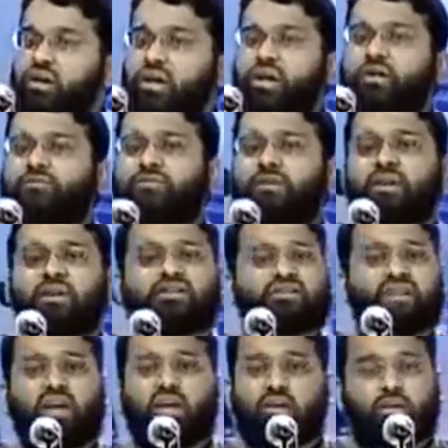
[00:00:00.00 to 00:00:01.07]
infinite
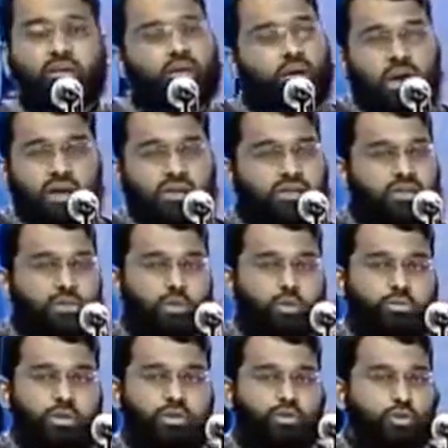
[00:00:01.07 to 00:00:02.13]
cycle until
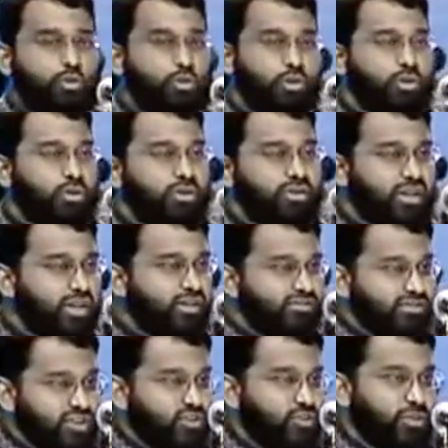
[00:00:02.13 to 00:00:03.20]
you meet your Lord on the Day
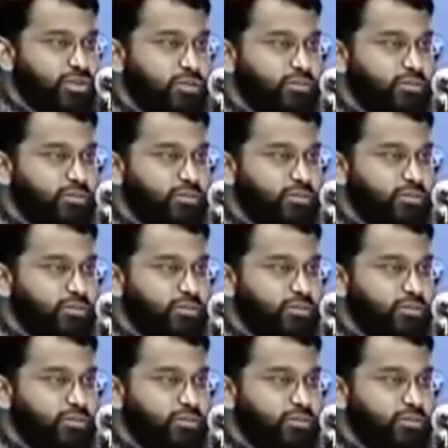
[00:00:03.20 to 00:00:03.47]
of Judgment.